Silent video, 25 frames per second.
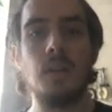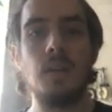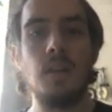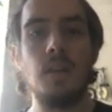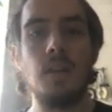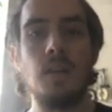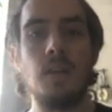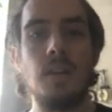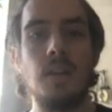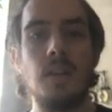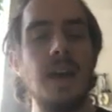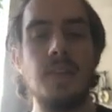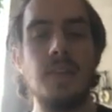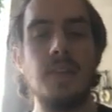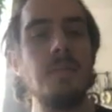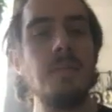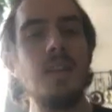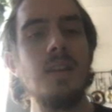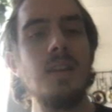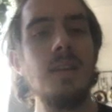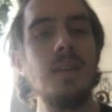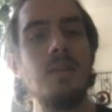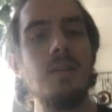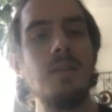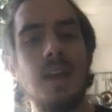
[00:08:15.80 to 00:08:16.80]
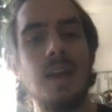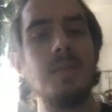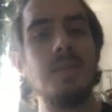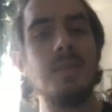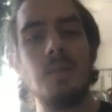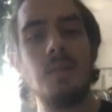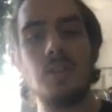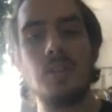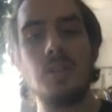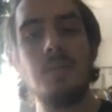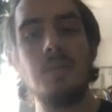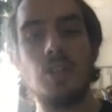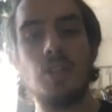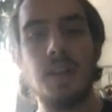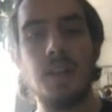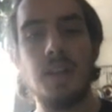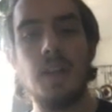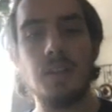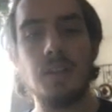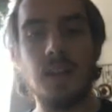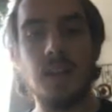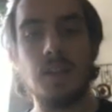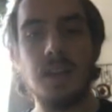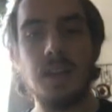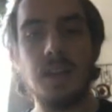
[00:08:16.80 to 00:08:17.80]
that medium can be changed,
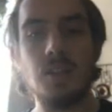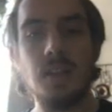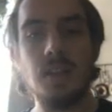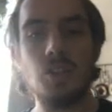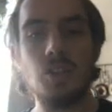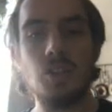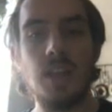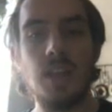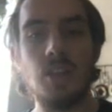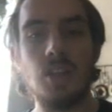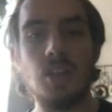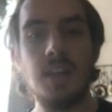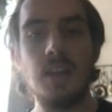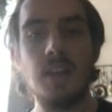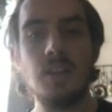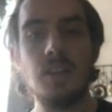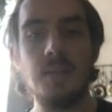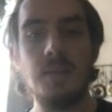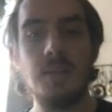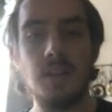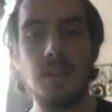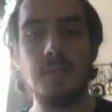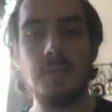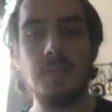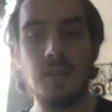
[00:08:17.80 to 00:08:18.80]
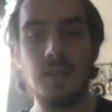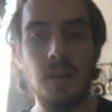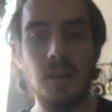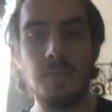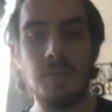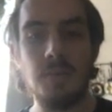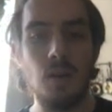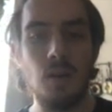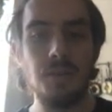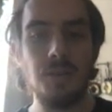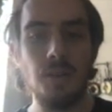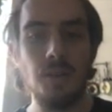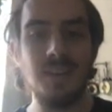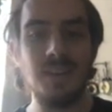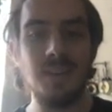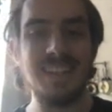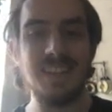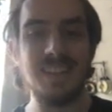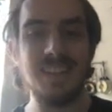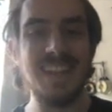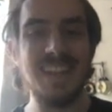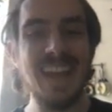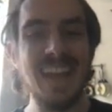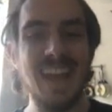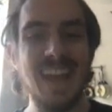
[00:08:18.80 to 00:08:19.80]
and I can change that medium by altering the
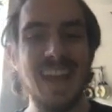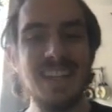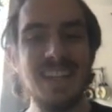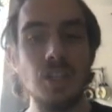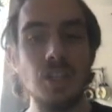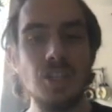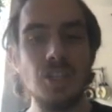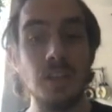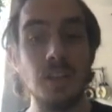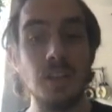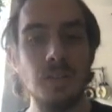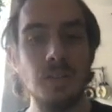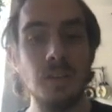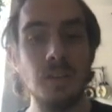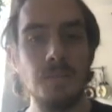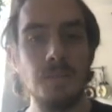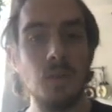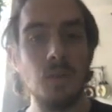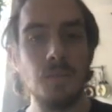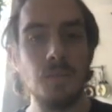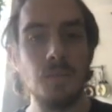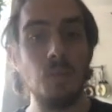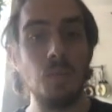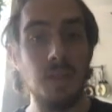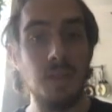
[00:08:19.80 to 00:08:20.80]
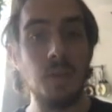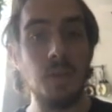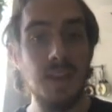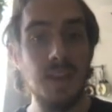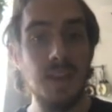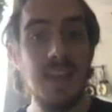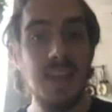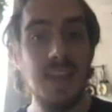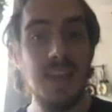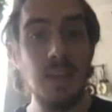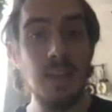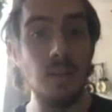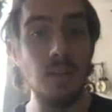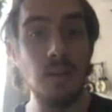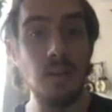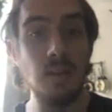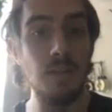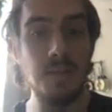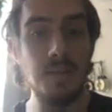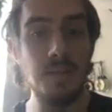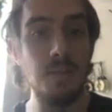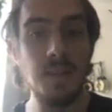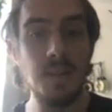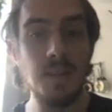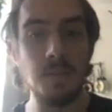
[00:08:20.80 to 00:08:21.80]
tension within the
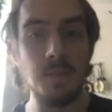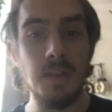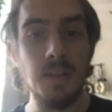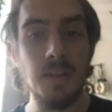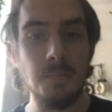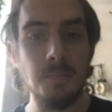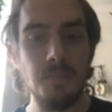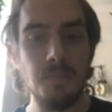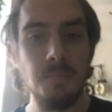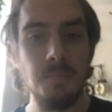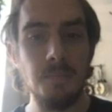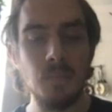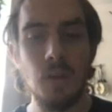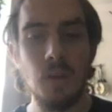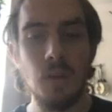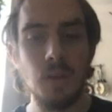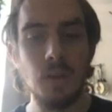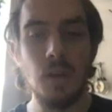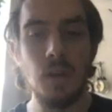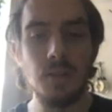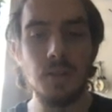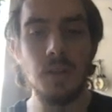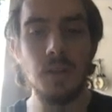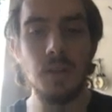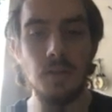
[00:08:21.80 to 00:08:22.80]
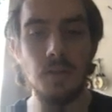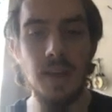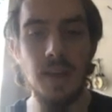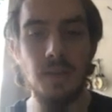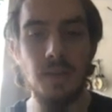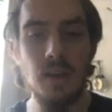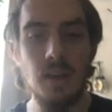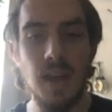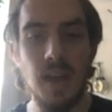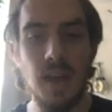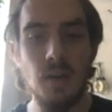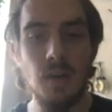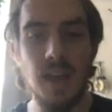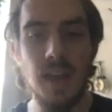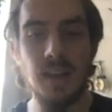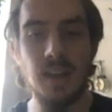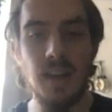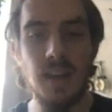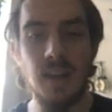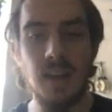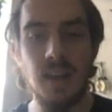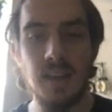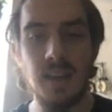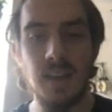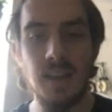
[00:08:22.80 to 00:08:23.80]
medium. So if I go ahead and
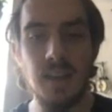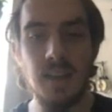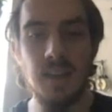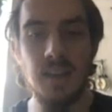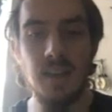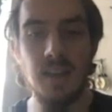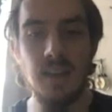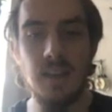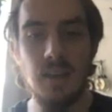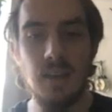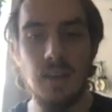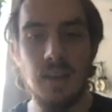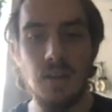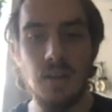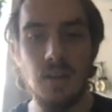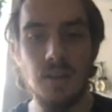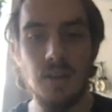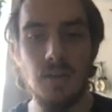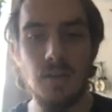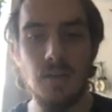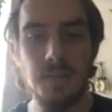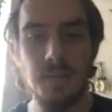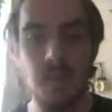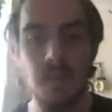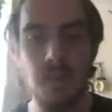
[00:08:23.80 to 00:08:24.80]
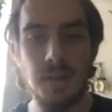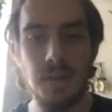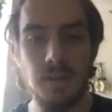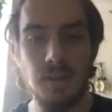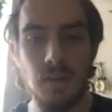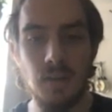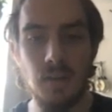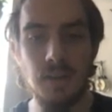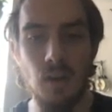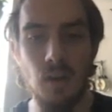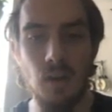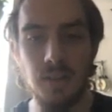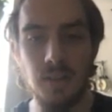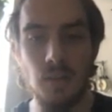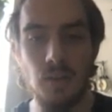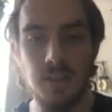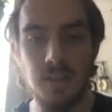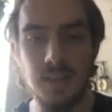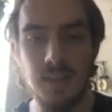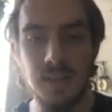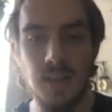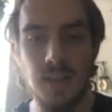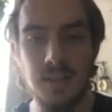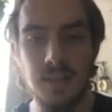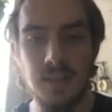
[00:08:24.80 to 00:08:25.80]
I decrease
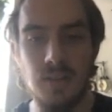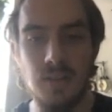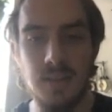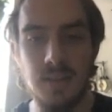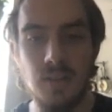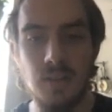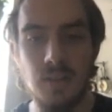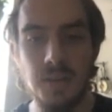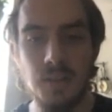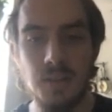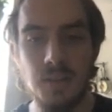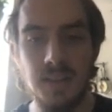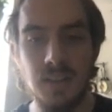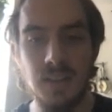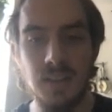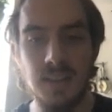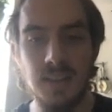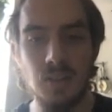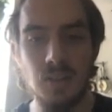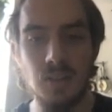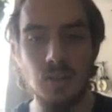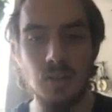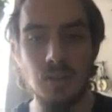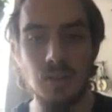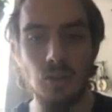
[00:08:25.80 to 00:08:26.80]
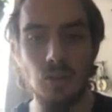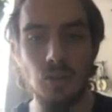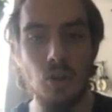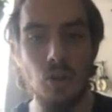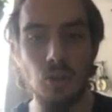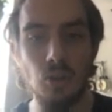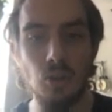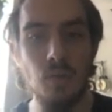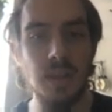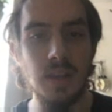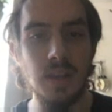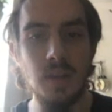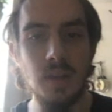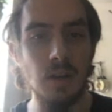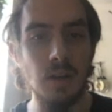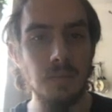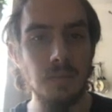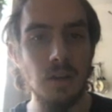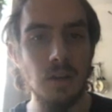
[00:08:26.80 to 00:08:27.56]
my tension to low here,